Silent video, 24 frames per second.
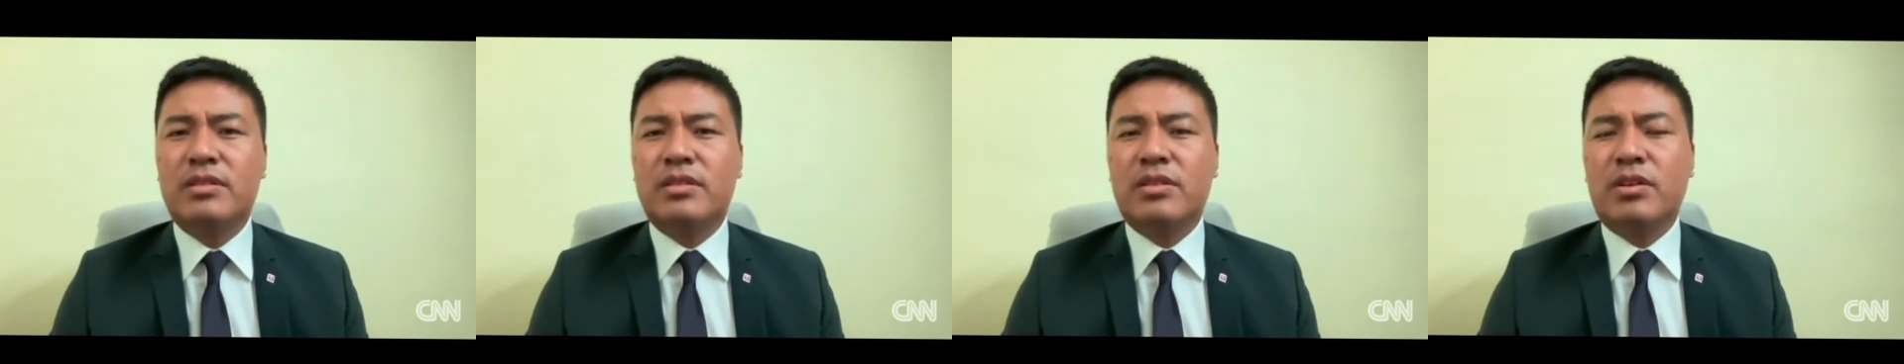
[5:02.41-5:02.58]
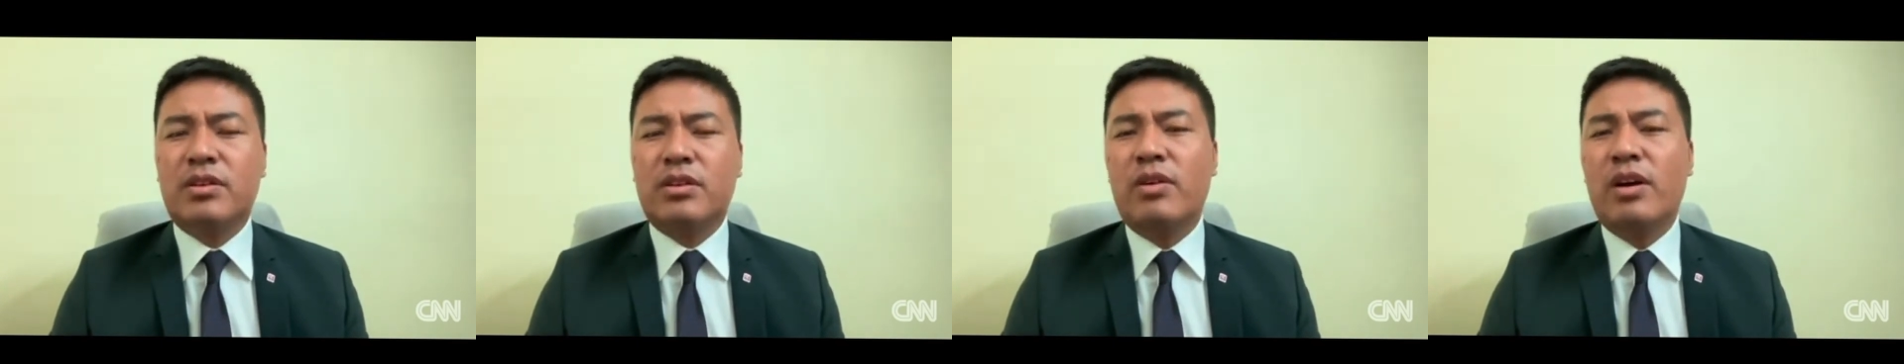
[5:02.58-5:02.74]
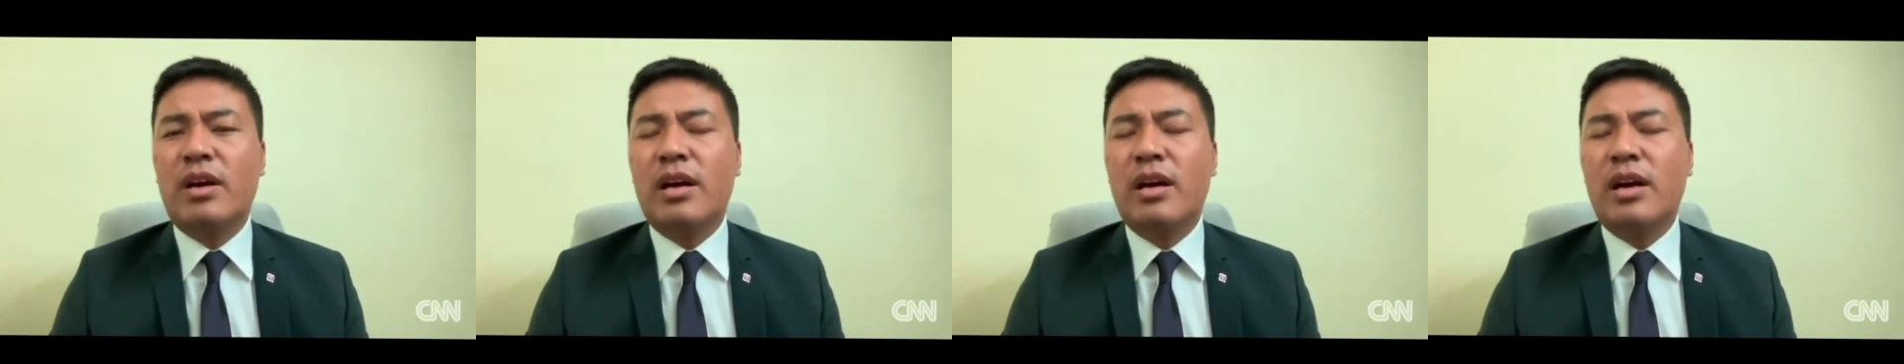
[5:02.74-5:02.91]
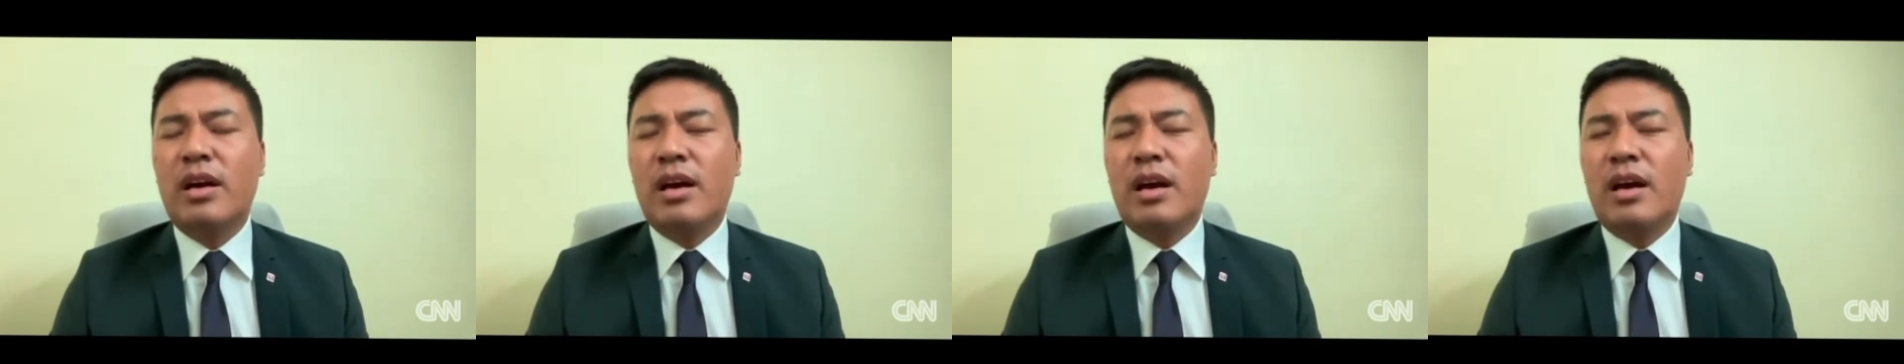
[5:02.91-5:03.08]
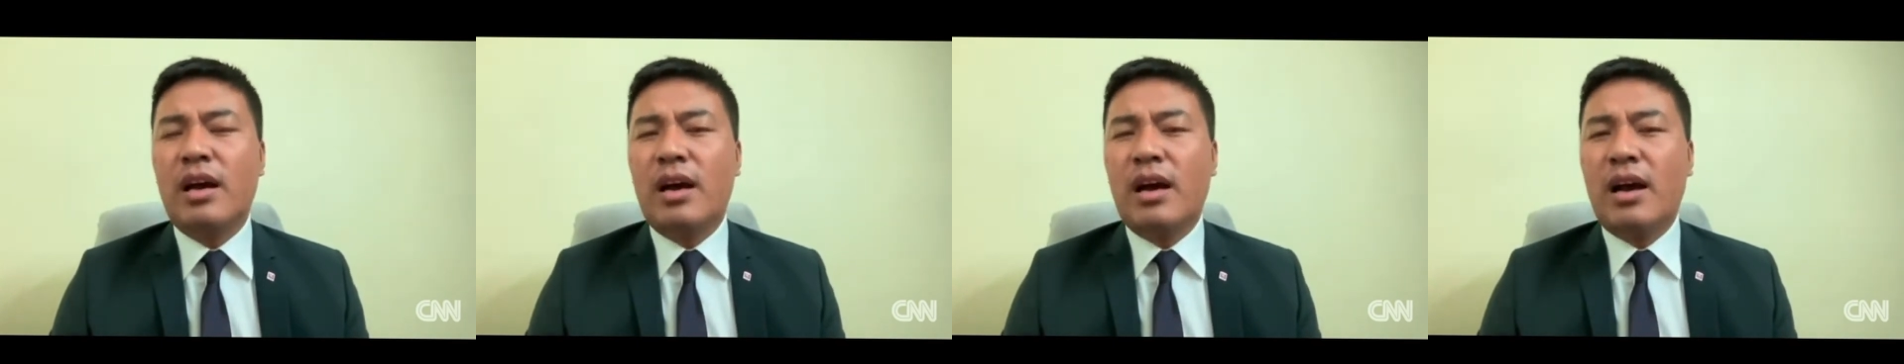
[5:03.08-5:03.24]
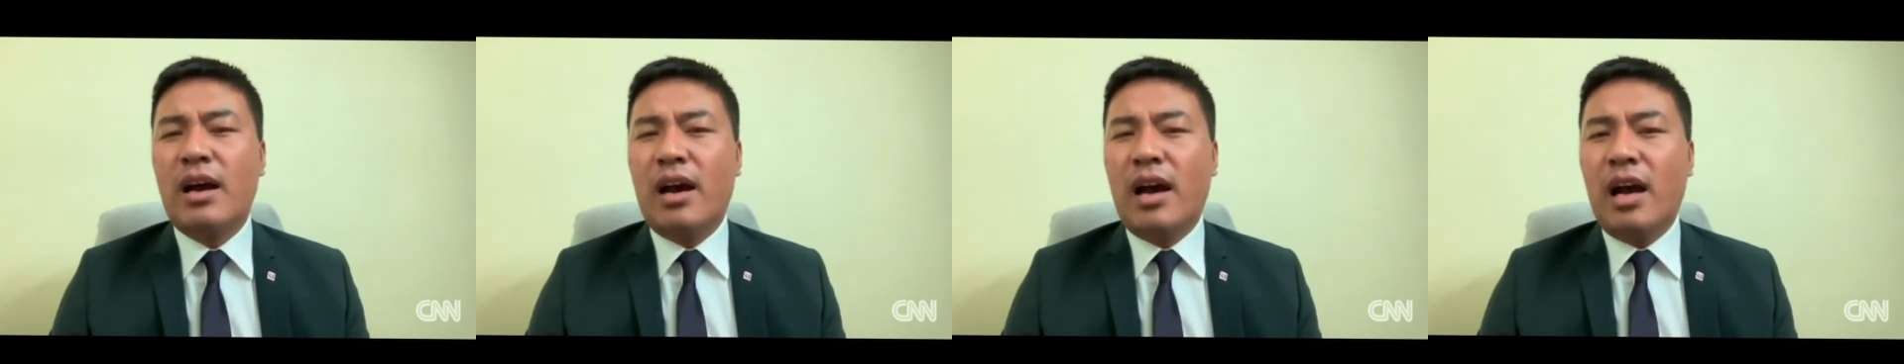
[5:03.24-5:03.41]
So,
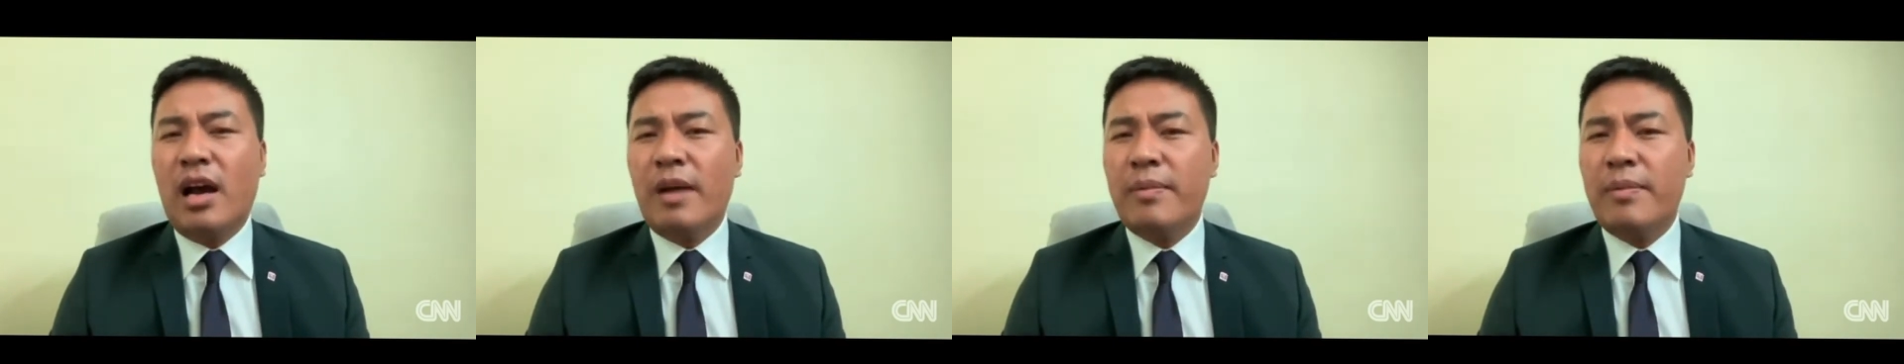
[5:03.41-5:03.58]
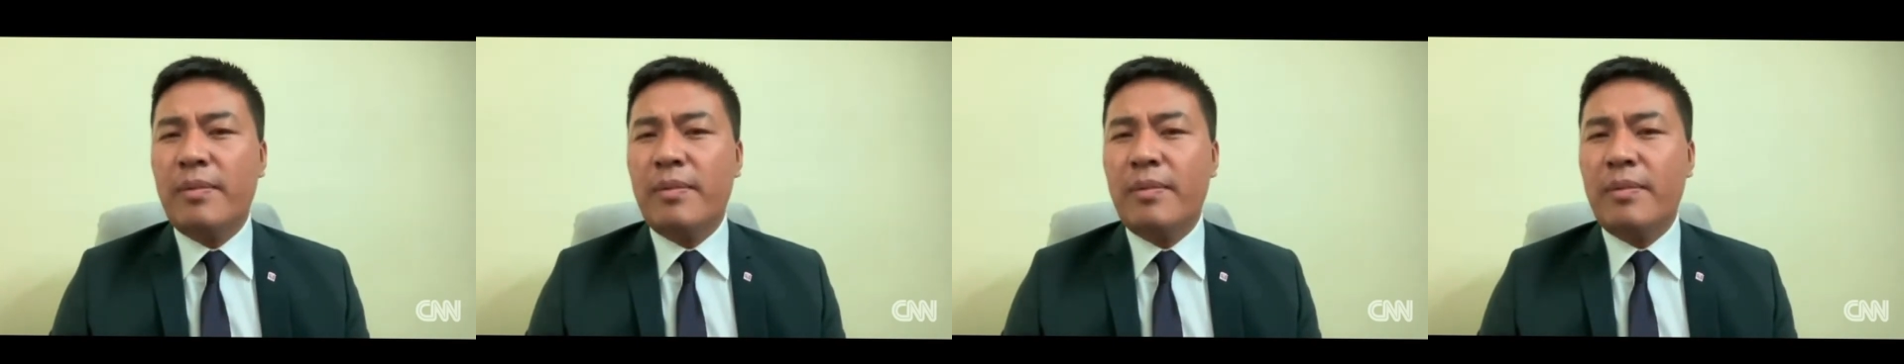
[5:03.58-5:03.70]
I